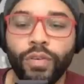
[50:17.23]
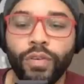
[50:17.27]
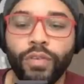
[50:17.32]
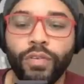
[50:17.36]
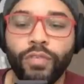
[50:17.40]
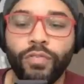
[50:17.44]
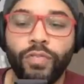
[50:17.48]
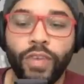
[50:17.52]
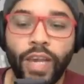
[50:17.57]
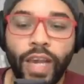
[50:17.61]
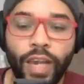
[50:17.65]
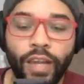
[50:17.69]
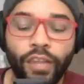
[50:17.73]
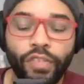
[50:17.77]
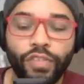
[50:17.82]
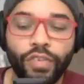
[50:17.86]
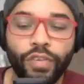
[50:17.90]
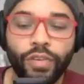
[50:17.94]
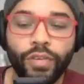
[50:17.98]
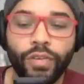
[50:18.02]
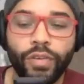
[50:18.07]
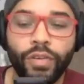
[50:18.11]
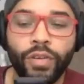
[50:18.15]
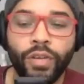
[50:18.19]

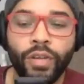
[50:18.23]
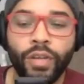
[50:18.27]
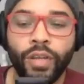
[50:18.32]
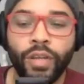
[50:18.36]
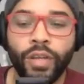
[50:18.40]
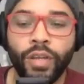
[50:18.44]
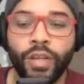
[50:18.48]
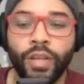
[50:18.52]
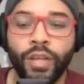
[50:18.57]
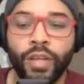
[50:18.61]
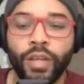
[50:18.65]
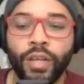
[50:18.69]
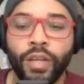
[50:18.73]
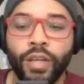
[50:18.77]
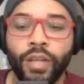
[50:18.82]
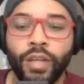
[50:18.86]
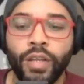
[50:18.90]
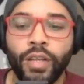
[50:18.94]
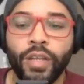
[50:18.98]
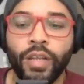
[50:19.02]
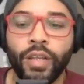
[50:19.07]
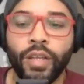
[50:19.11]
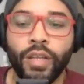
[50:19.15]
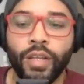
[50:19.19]
faster,
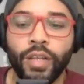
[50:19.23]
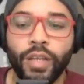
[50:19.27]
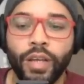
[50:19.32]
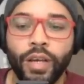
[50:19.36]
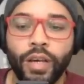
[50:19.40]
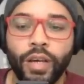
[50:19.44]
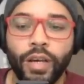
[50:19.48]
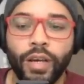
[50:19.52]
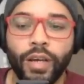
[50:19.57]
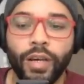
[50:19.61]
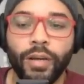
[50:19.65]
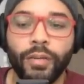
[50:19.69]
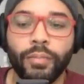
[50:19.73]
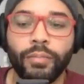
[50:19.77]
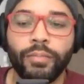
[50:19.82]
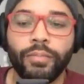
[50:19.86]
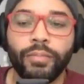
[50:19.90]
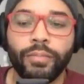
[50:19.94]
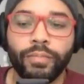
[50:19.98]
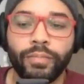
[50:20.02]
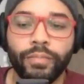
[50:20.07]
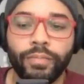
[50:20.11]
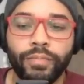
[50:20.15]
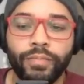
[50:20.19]
um,
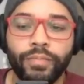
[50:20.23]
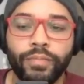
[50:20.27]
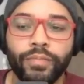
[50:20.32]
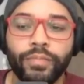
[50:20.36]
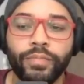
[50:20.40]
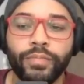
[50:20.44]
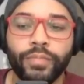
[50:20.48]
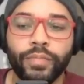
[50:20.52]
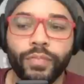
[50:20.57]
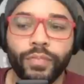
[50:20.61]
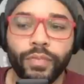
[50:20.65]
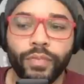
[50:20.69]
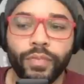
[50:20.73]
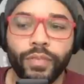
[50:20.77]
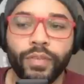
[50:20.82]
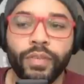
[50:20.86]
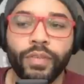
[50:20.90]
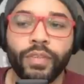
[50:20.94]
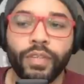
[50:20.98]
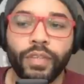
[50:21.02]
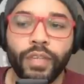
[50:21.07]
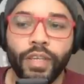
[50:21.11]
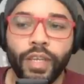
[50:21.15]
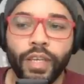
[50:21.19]

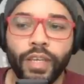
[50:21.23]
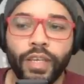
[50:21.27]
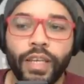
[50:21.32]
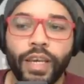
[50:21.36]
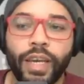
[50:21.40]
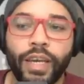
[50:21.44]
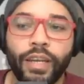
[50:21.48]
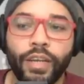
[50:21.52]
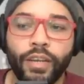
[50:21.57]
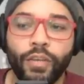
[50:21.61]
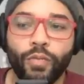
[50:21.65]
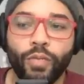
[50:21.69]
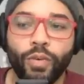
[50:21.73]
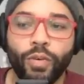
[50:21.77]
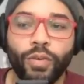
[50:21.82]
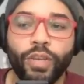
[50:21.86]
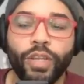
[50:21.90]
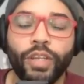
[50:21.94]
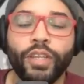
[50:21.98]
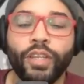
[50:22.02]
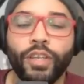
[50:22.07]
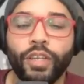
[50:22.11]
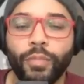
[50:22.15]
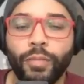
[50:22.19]
it kind of
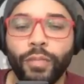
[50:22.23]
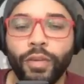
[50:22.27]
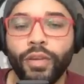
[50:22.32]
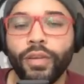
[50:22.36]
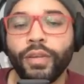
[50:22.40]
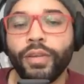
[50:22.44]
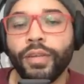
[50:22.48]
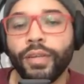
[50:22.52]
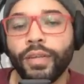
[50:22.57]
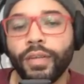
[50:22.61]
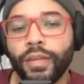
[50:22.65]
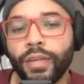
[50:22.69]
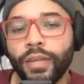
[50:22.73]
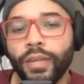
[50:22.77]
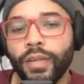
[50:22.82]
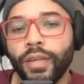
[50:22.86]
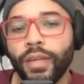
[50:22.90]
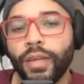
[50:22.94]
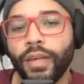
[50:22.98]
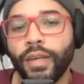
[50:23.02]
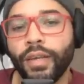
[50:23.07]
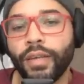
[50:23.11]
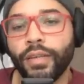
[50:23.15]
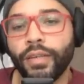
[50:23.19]
eroded the community
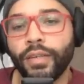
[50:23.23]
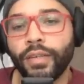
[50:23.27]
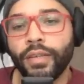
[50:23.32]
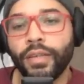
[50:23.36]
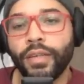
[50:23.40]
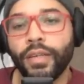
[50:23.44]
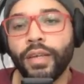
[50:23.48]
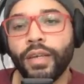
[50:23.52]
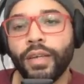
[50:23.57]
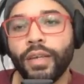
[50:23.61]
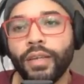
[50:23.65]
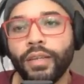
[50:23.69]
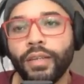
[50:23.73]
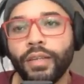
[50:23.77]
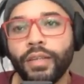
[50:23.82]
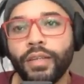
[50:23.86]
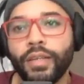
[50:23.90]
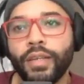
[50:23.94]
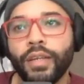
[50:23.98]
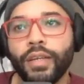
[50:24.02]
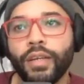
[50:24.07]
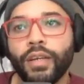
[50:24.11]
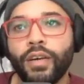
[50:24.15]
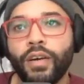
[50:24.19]
and mm-hmm. and
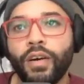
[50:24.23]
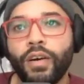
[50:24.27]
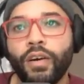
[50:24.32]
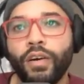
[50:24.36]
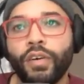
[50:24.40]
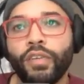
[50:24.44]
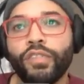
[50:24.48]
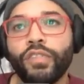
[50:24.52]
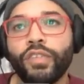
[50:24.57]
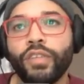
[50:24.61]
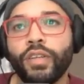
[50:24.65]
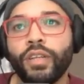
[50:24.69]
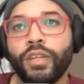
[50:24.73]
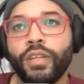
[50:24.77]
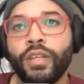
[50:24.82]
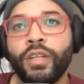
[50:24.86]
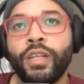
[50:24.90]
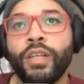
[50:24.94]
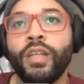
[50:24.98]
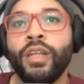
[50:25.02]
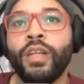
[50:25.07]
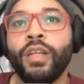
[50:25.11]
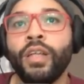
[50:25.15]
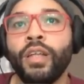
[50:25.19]
and caused
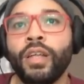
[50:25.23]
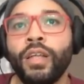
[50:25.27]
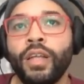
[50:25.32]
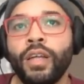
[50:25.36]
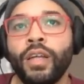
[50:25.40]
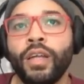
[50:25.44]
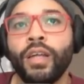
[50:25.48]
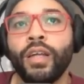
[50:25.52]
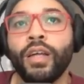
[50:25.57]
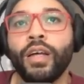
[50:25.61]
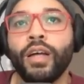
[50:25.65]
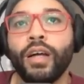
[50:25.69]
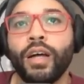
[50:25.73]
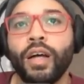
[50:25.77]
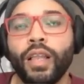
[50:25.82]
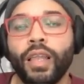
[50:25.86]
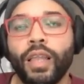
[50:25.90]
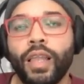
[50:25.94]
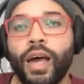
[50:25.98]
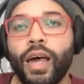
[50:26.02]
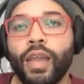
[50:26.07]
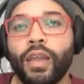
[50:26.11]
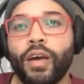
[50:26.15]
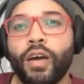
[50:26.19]
a
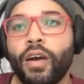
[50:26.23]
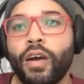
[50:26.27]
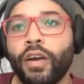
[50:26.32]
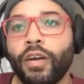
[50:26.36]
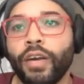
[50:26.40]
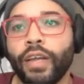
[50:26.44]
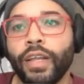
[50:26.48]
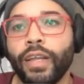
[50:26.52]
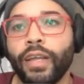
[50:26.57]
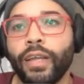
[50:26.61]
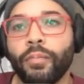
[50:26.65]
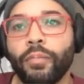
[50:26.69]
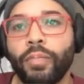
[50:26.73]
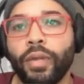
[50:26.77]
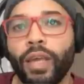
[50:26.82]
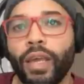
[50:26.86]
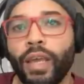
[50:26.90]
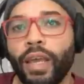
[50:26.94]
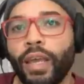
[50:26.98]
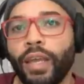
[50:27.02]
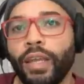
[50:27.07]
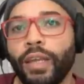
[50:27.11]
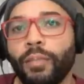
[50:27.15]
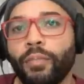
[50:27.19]
lot of heartache and
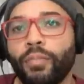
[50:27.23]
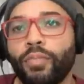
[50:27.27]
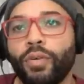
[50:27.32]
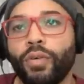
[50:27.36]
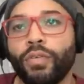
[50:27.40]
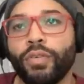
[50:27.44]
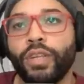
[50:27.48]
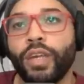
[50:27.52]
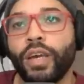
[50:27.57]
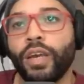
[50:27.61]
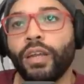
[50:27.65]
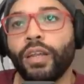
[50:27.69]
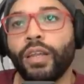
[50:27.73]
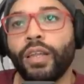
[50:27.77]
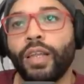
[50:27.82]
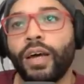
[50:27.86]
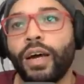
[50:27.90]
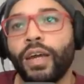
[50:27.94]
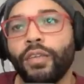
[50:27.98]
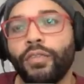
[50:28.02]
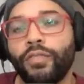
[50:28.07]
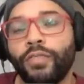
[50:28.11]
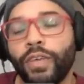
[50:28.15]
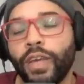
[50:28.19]
pain and broke down a
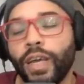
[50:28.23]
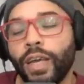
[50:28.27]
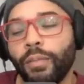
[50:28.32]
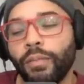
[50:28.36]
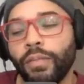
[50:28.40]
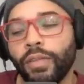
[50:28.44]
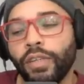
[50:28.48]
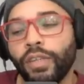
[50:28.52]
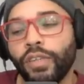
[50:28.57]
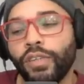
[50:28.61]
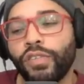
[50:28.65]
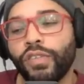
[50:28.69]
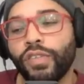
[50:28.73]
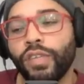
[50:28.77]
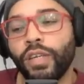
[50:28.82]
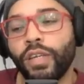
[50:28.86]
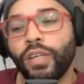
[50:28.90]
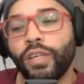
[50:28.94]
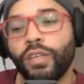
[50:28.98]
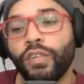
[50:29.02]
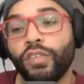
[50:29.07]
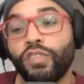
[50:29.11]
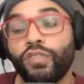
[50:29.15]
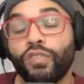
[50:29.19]
lot of families
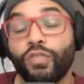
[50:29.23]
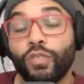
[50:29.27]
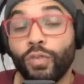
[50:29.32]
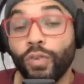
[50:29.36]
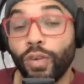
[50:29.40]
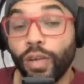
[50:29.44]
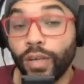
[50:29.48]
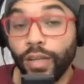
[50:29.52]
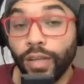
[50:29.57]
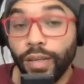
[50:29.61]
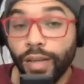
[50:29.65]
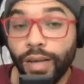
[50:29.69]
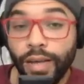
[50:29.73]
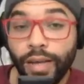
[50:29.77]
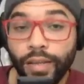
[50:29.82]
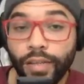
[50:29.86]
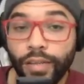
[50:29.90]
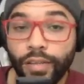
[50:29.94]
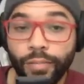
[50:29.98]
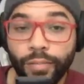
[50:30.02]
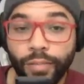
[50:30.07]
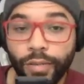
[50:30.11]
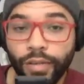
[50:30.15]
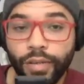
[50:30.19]
and destroyed a lot of
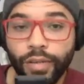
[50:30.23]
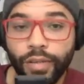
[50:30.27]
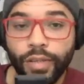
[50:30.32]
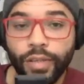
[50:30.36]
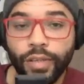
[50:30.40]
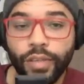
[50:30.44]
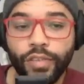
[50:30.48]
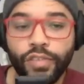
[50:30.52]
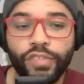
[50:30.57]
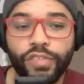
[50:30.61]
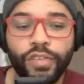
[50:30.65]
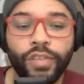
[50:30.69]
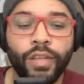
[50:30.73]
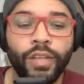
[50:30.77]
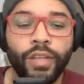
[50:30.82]
communities